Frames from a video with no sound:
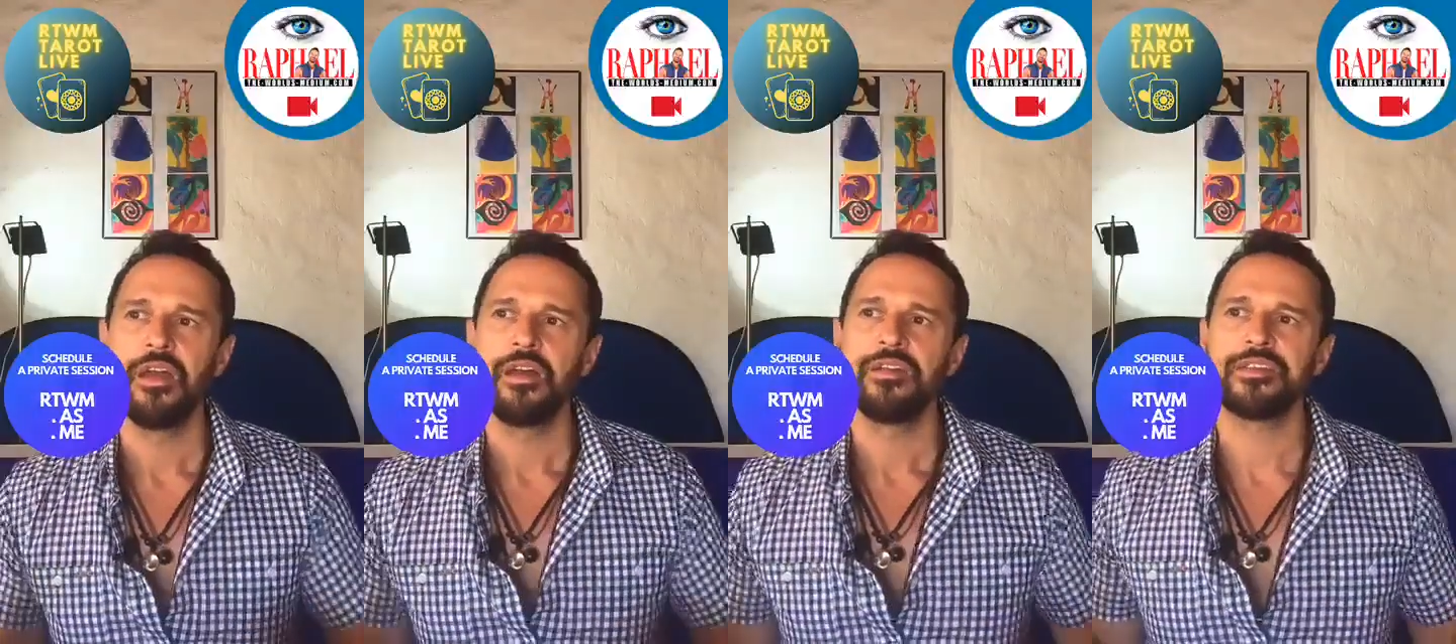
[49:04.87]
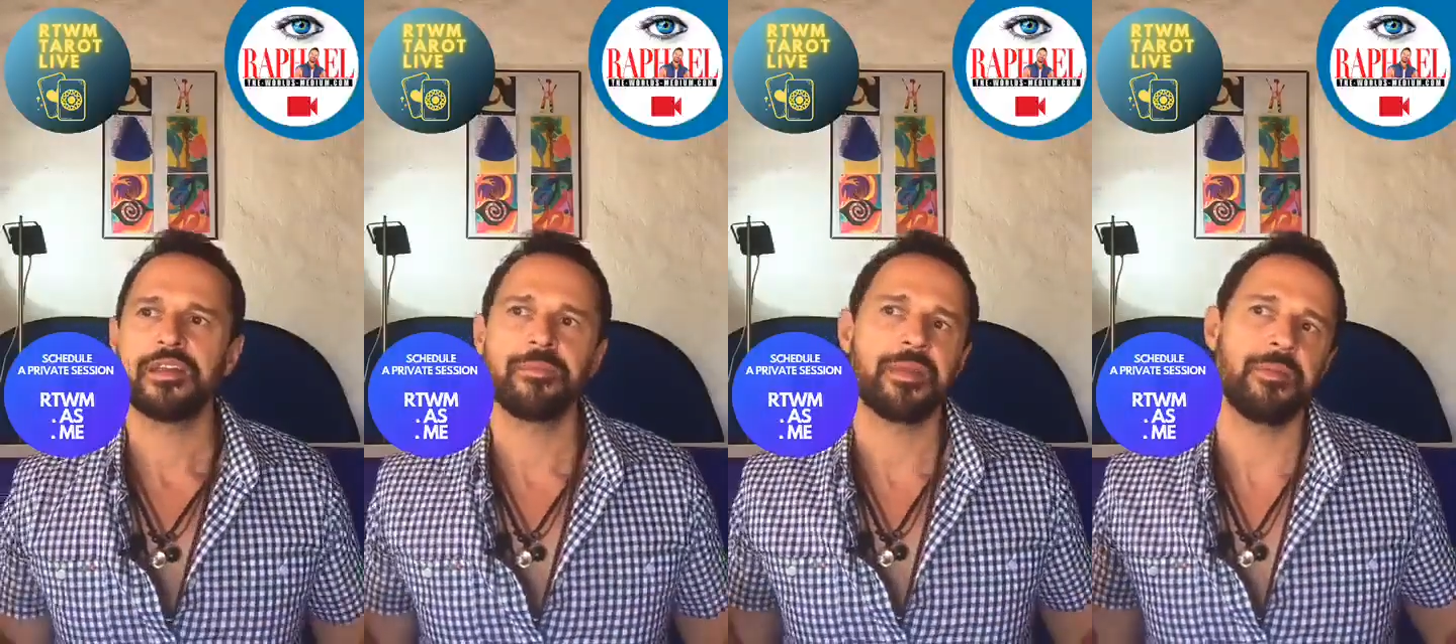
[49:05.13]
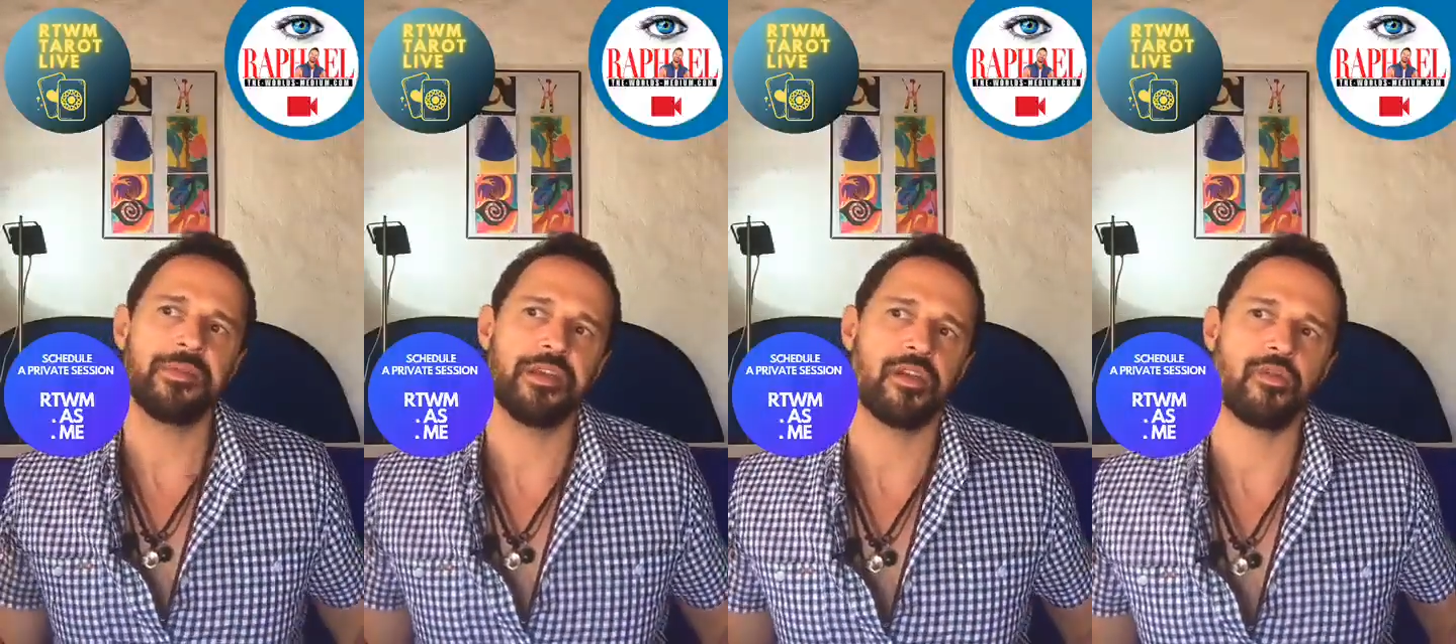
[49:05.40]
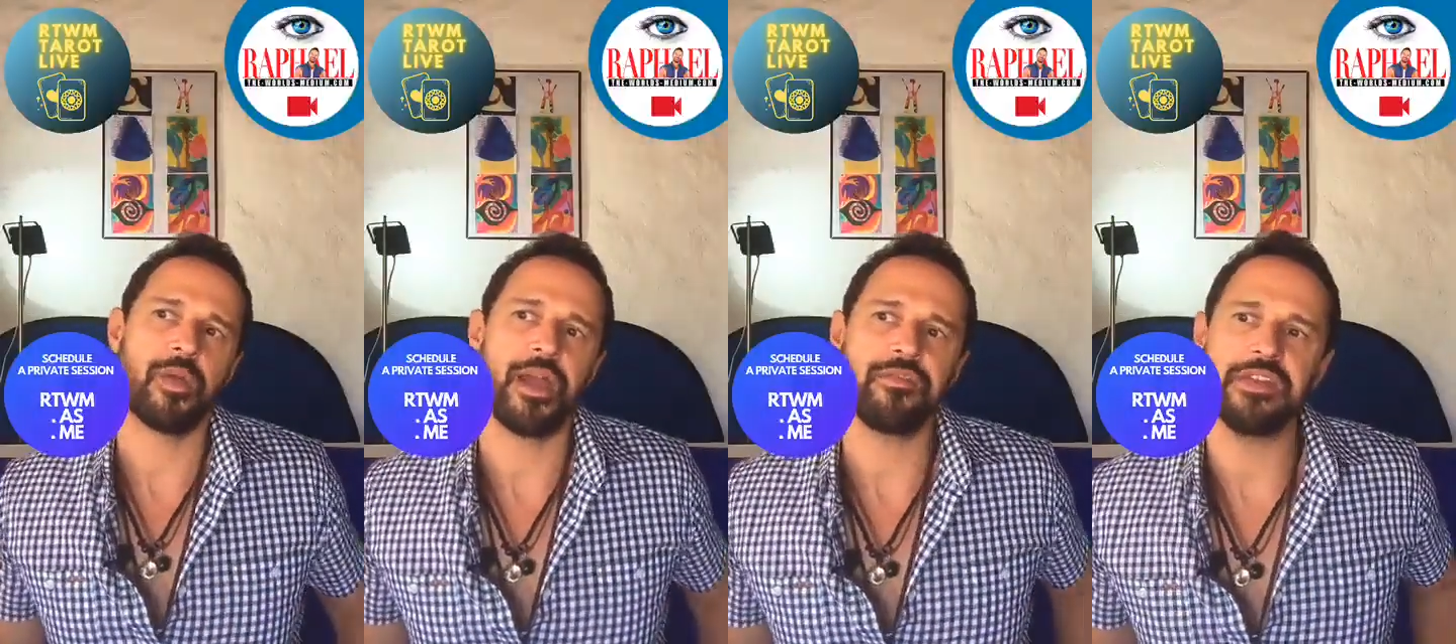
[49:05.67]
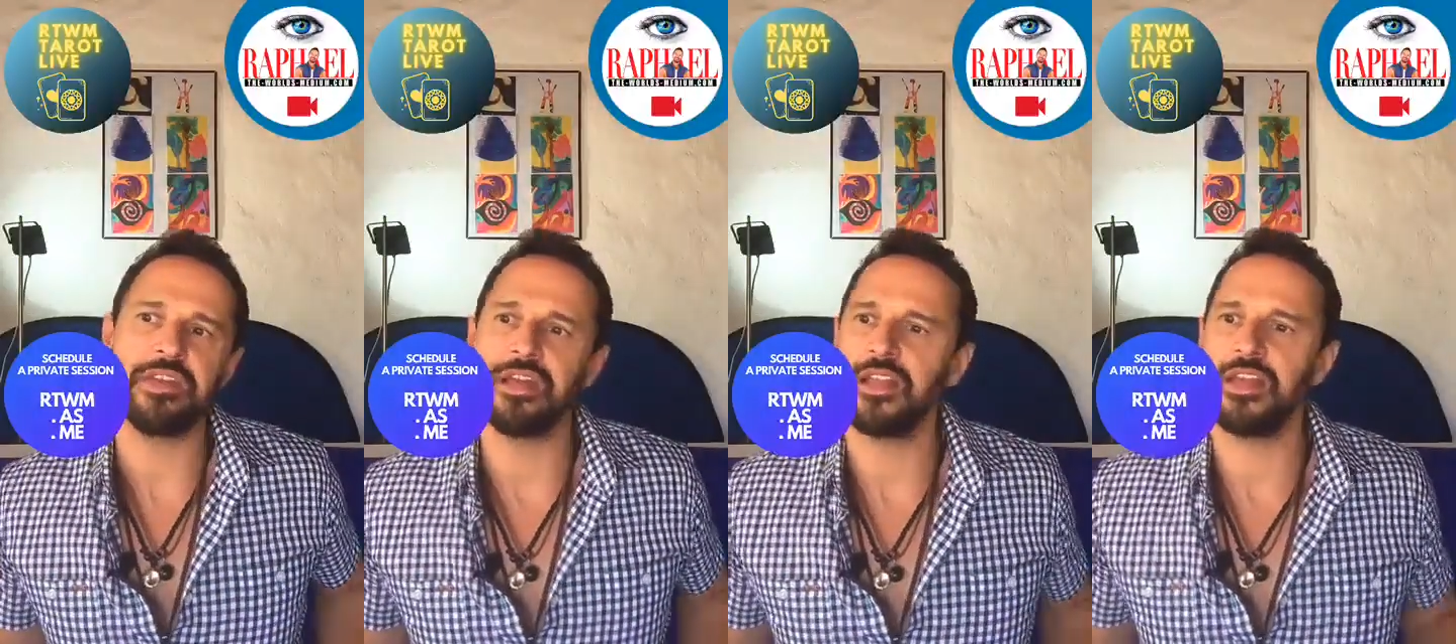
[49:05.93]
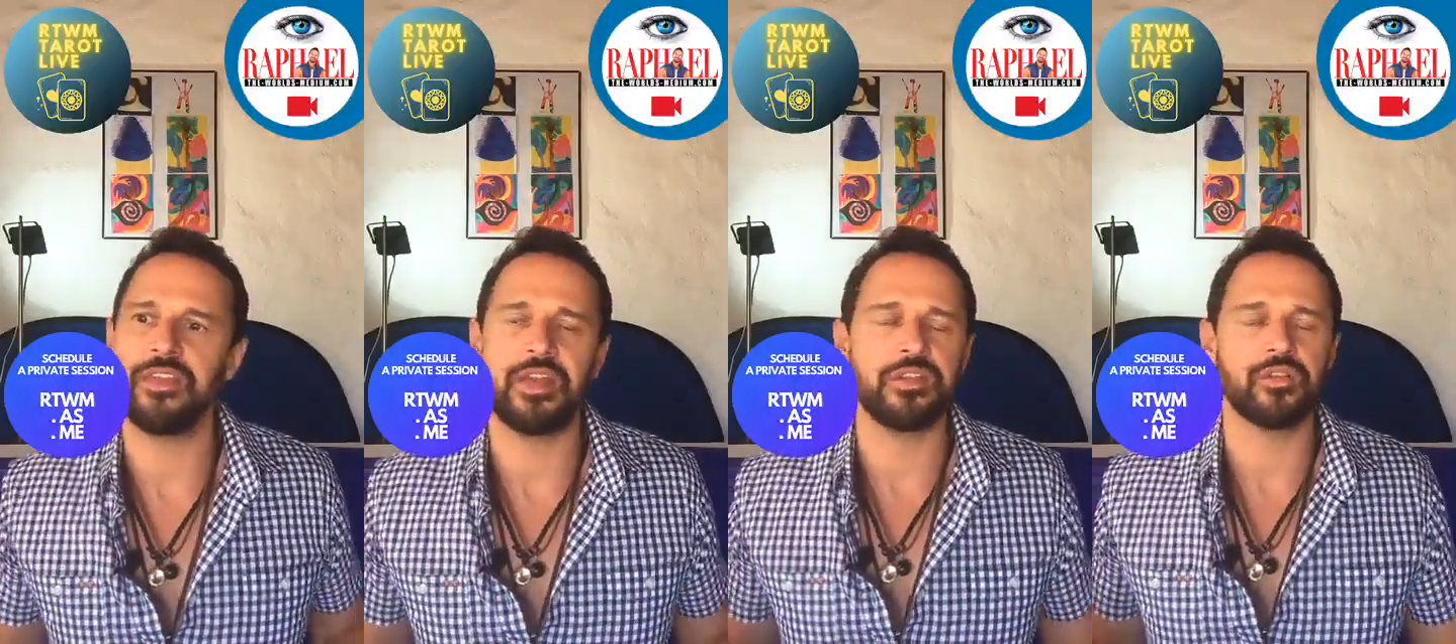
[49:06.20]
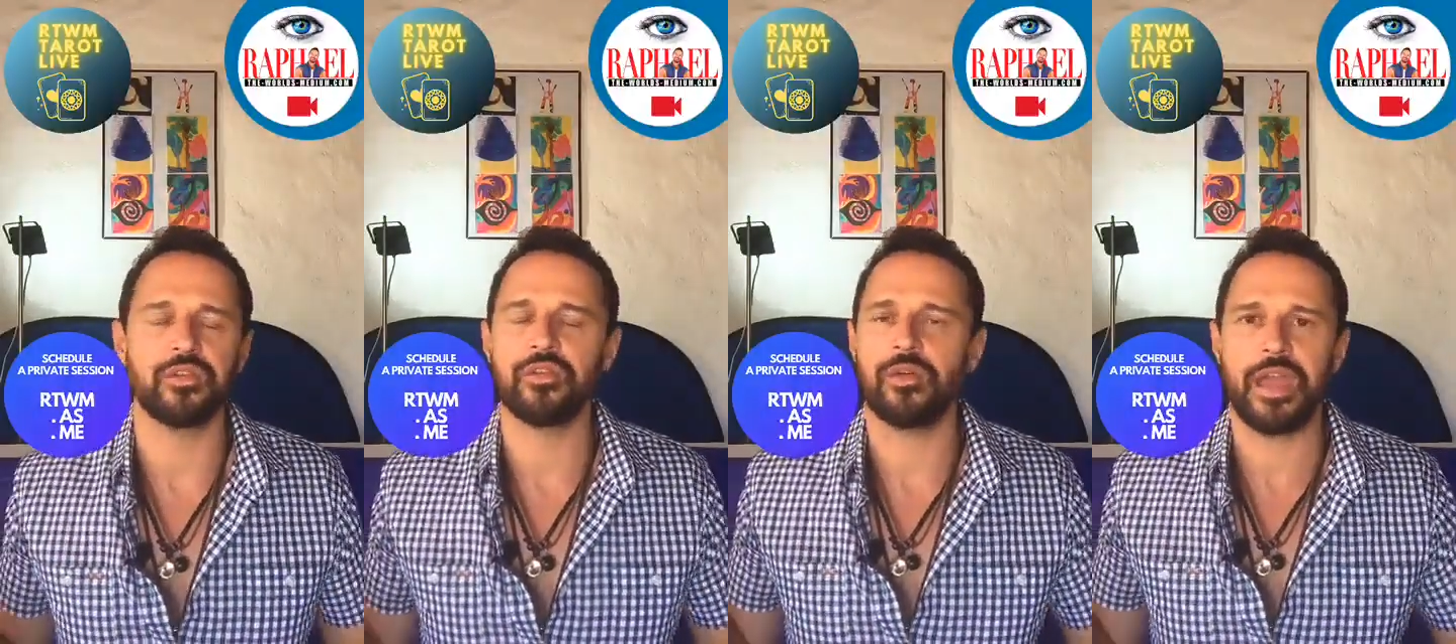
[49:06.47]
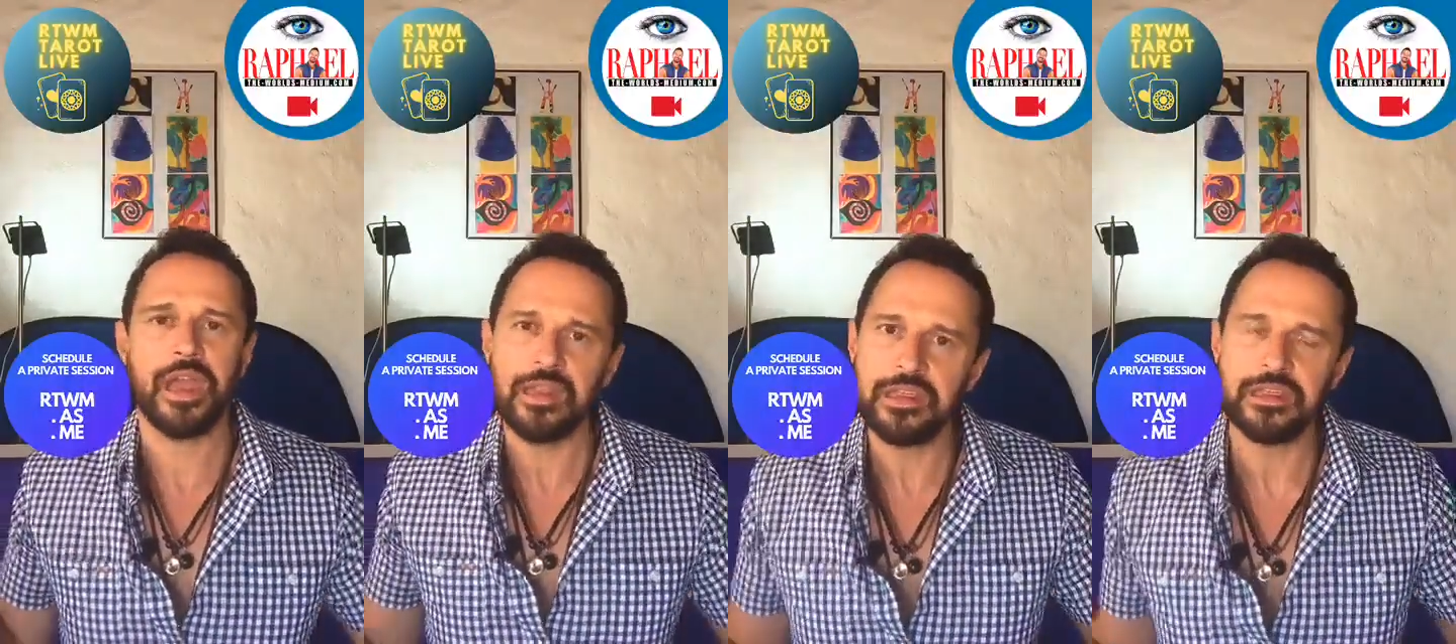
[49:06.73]
sometimes they arrive in LA, they don't know
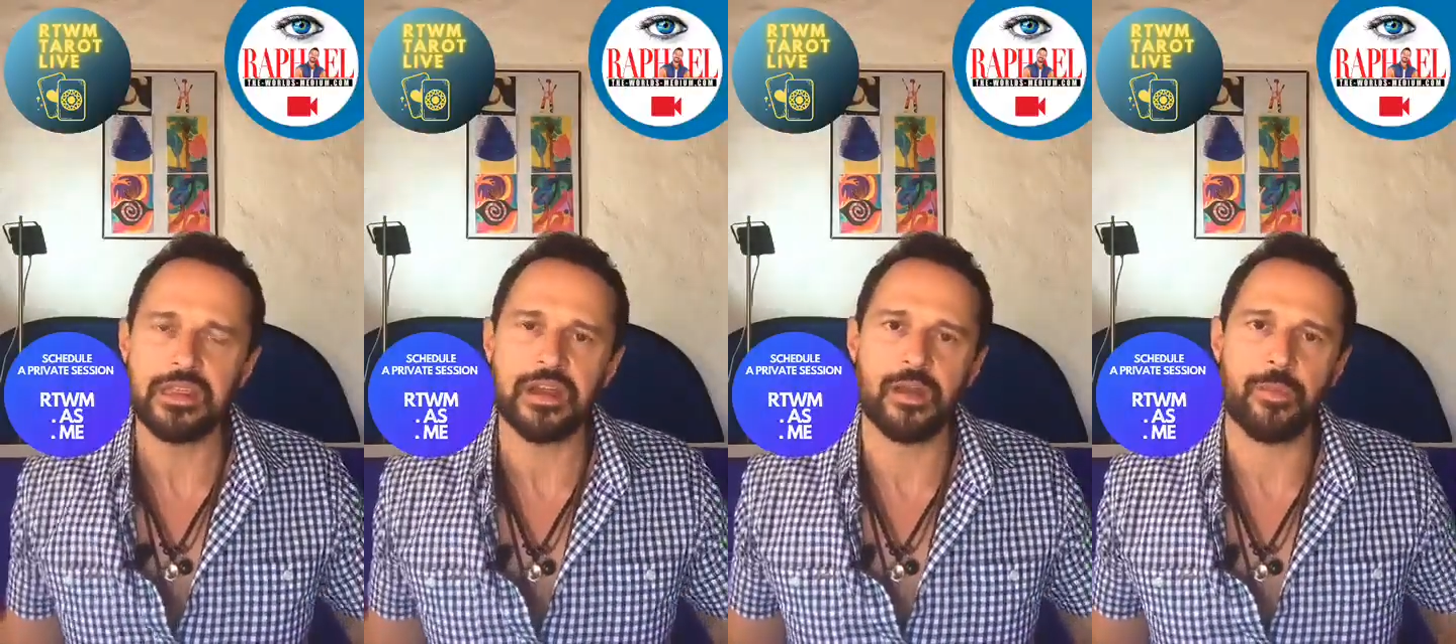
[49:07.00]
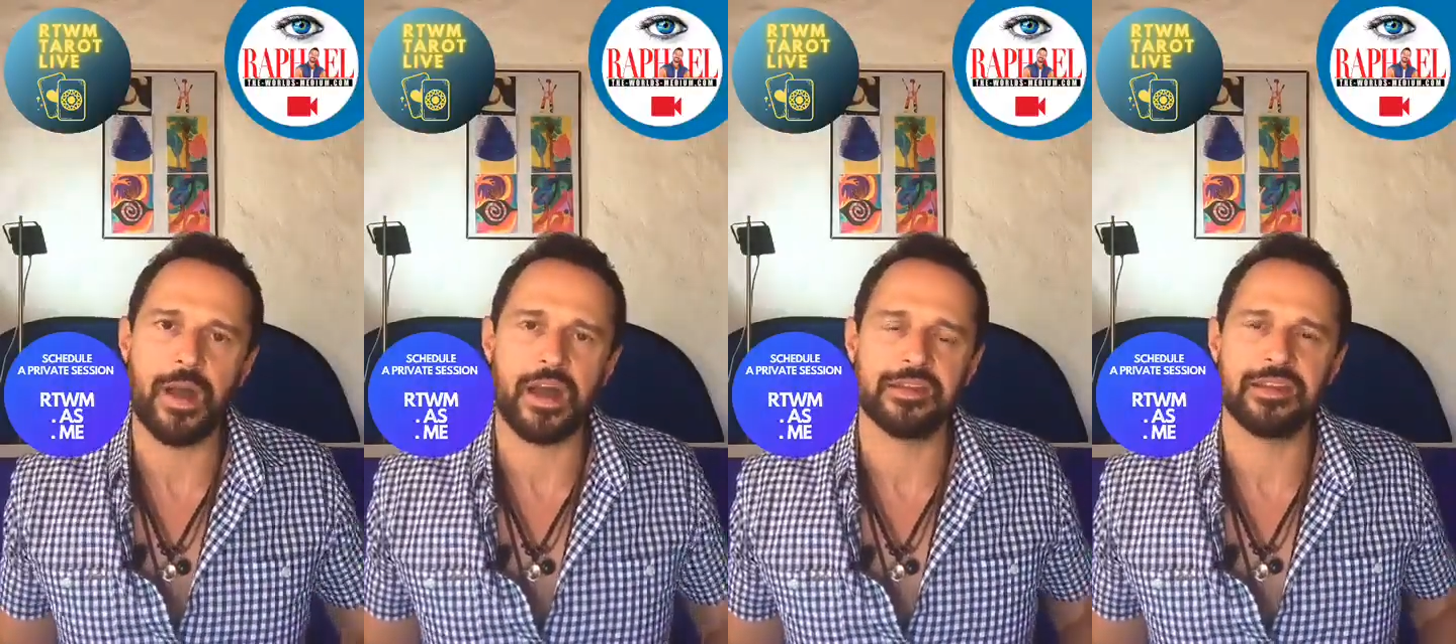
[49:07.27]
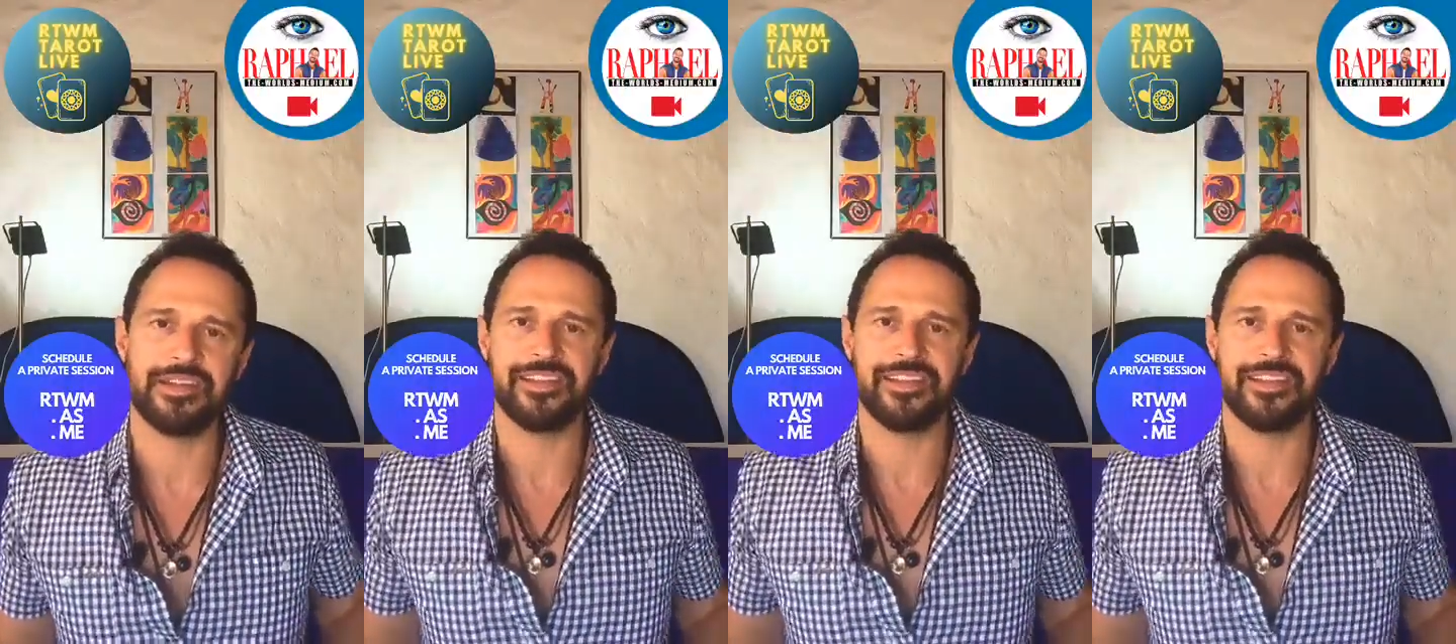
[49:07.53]
anything about it.